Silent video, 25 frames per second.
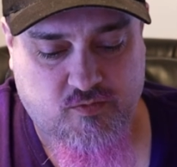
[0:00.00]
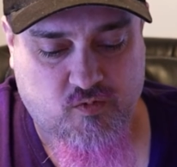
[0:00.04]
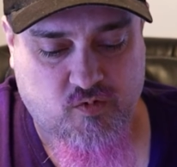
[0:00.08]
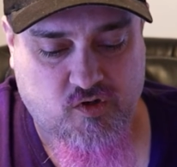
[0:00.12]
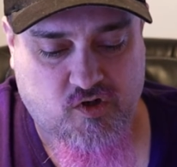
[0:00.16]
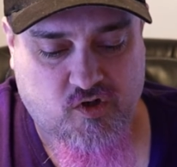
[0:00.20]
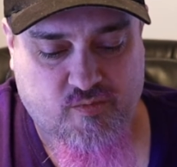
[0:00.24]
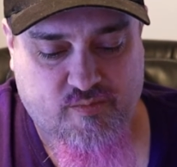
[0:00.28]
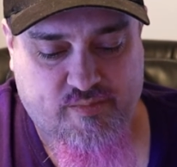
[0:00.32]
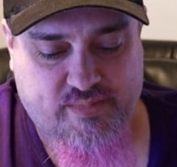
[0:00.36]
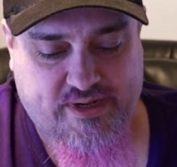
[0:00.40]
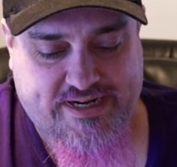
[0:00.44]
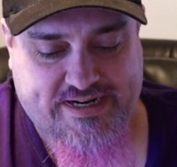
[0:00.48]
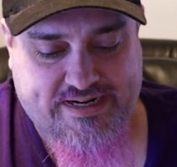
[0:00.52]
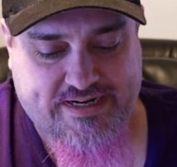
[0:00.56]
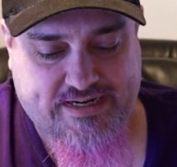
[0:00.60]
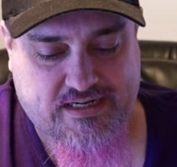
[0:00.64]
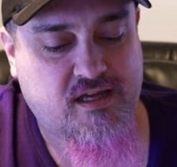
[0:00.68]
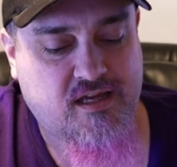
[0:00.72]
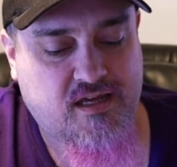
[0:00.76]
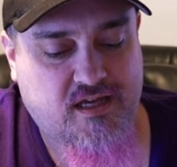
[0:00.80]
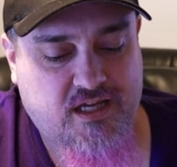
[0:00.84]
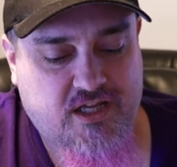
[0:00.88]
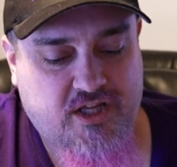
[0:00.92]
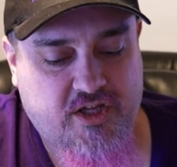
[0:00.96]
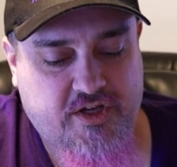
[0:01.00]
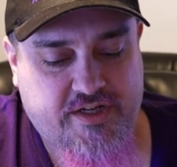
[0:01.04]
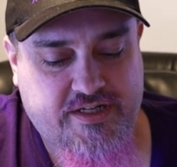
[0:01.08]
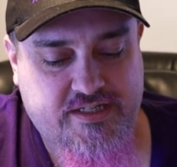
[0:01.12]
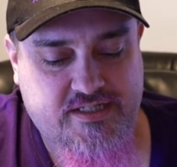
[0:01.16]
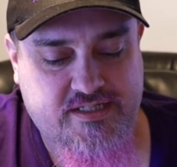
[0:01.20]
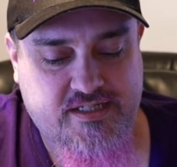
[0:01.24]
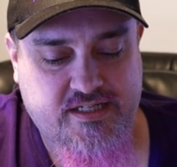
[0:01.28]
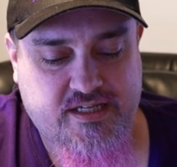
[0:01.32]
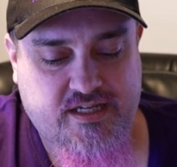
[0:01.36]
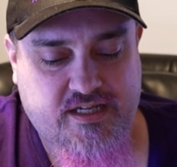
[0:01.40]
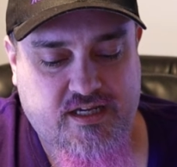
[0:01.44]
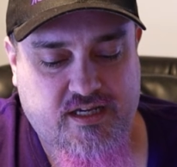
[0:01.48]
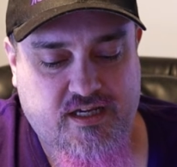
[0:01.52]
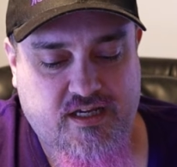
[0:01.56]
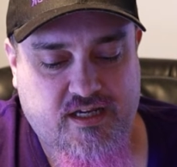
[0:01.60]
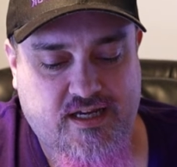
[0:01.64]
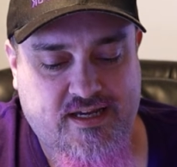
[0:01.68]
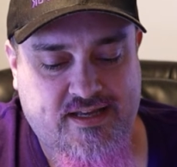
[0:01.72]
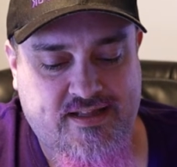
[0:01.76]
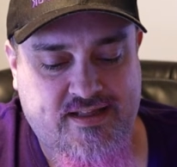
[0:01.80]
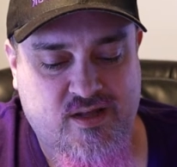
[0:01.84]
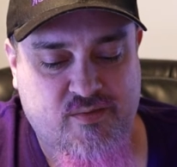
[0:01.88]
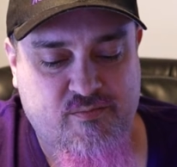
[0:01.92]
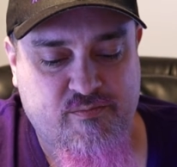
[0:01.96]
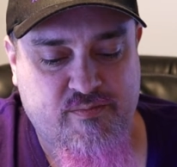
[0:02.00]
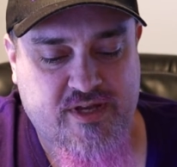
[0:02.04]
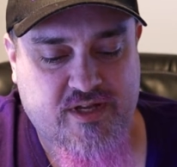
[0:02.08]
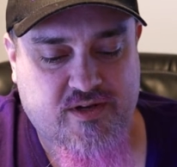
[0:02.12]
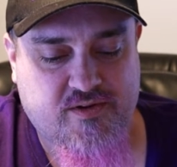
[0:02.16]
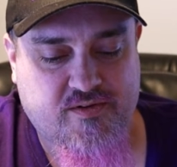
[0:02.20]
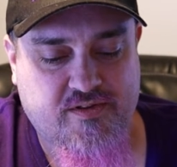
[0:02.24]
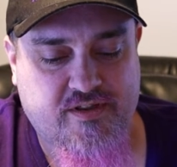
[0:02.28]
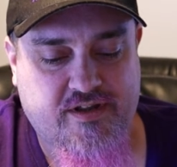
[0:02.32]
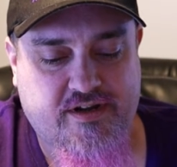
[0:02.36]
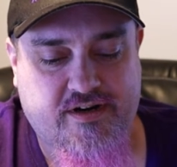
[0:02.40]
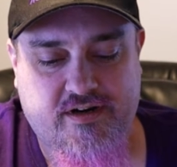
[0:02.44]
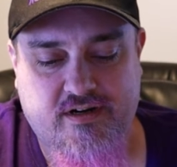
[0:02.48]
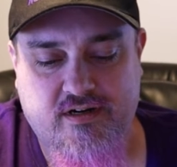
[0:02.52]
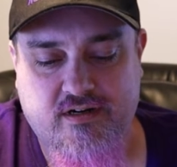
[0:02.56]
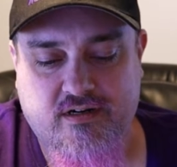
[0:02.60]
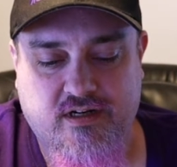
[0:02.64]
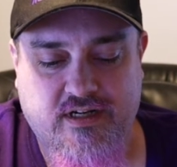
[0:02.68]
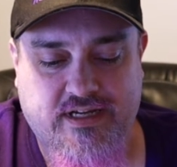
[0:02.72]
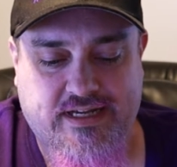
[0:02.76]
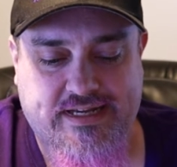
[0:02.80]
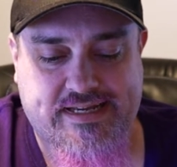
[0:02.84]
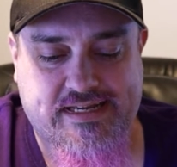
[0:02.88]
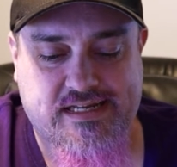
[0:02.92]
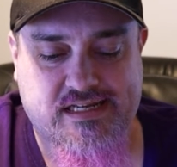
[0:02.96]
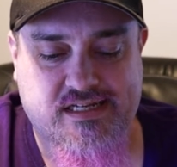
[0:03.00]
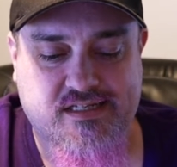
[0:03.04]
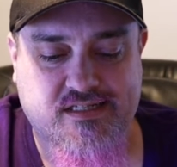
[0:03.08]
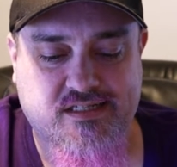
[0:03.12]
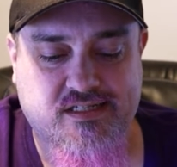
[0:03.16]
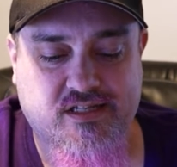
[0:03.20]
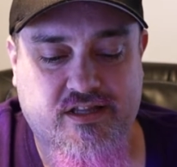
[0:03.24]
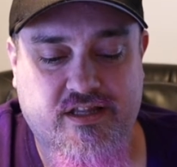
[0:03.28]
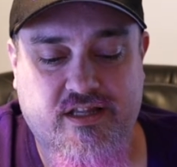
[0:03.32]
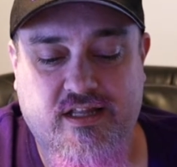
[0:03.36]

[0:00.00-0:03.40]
Go back. You can see in the middle there is,